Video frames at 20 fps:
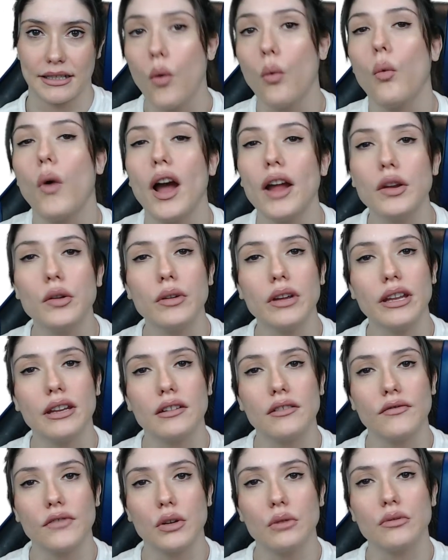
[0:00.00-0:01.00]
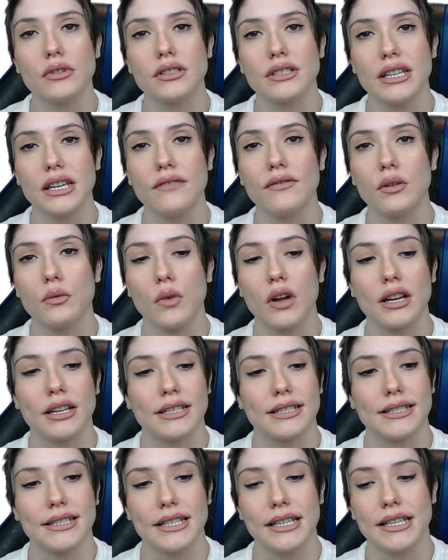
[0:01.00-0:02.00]
Why do interviewers even want to
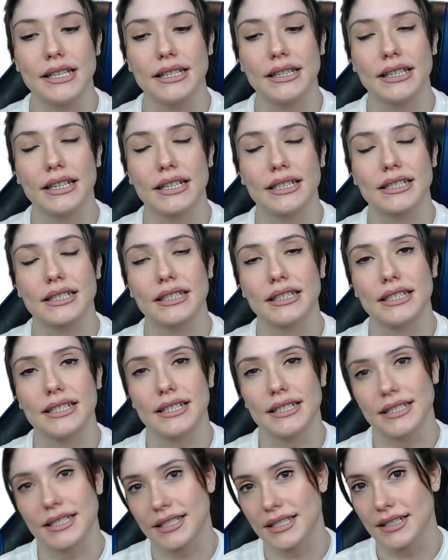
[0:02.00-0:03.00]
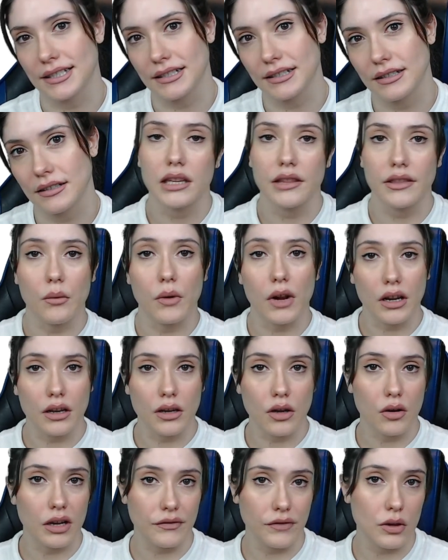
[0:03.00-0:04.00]
see linked lists? They to
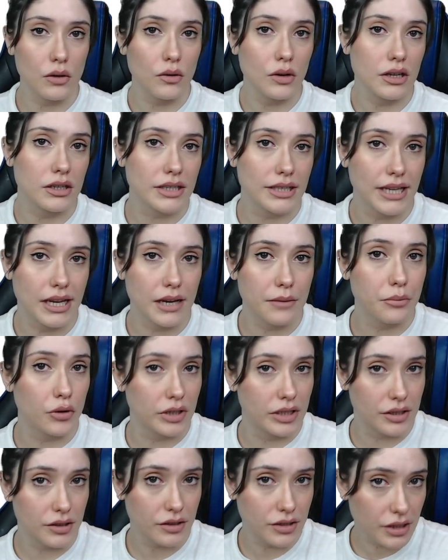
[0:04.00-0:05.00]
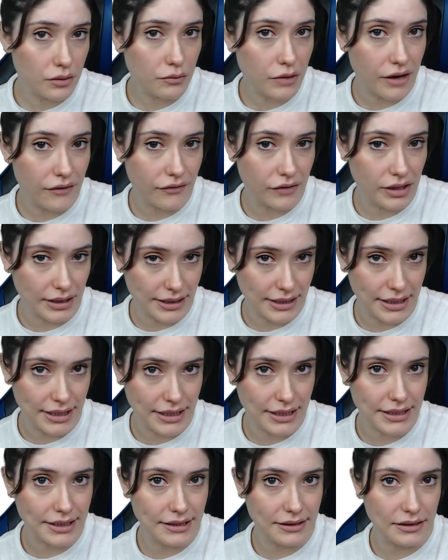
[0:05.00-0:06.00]
know if you understand pointers and
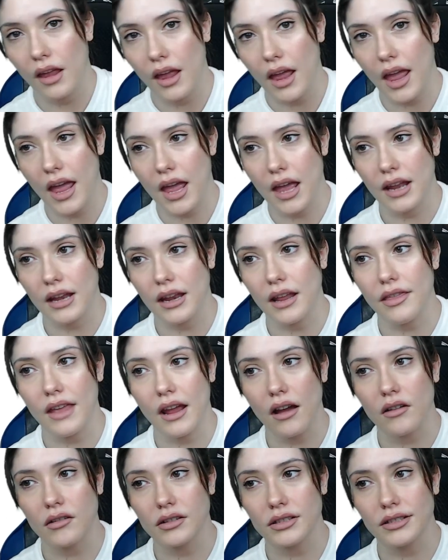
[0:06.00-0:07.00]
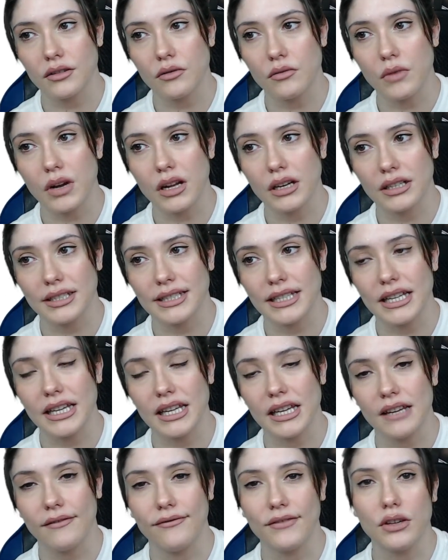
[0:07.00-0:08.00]
references, and they also want to
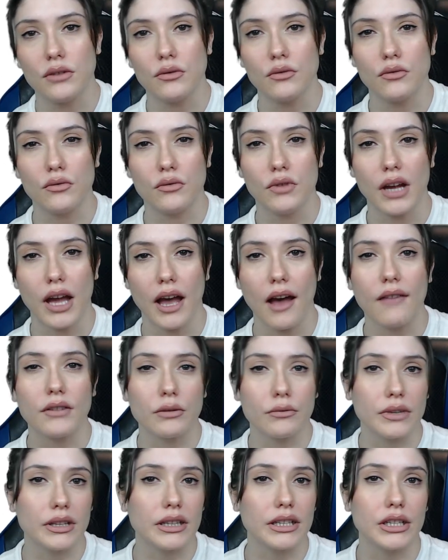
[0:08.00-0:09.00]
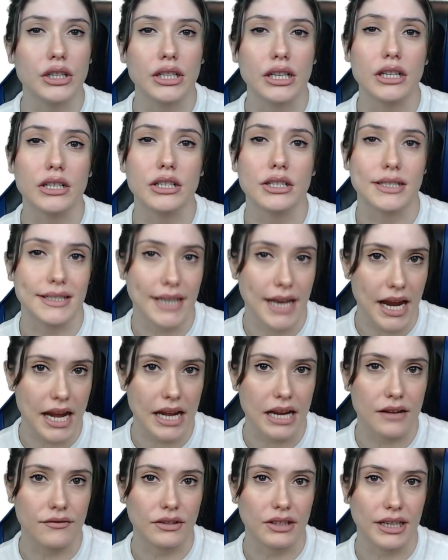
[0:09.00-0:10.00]
see if you have a really good
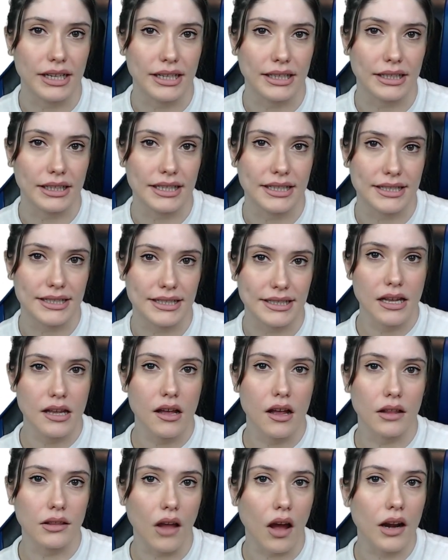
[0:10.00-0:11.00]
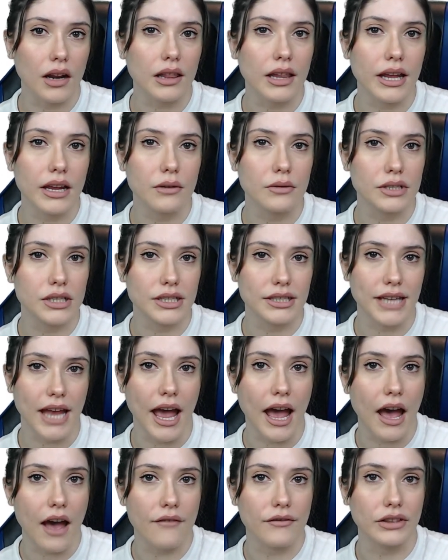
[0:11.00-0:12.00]
understanding of linked lists. A lot of languages
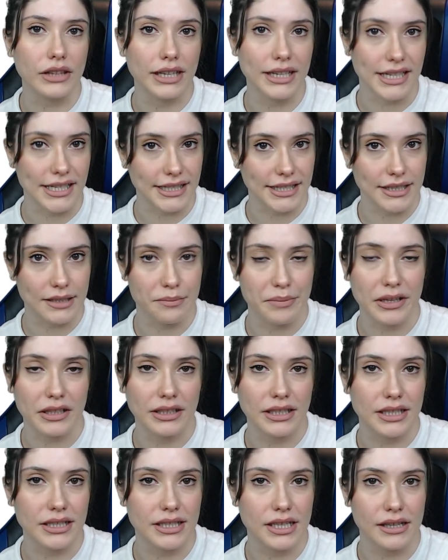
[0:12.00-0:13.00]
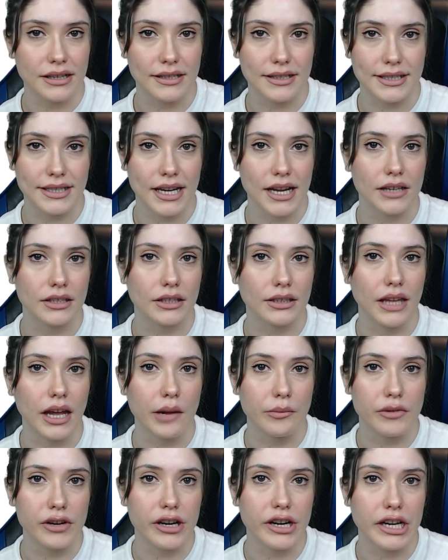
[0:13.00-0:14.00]
have lists built into their standard
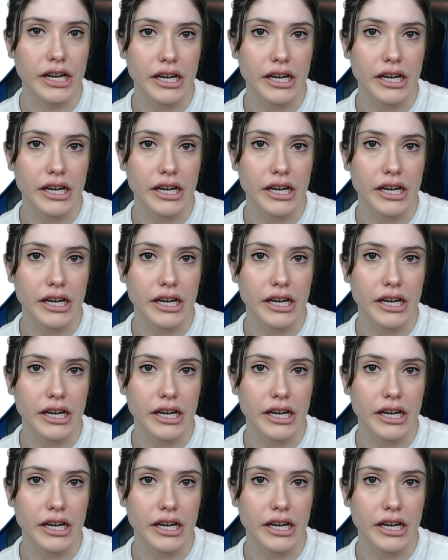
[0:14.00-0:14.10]
library,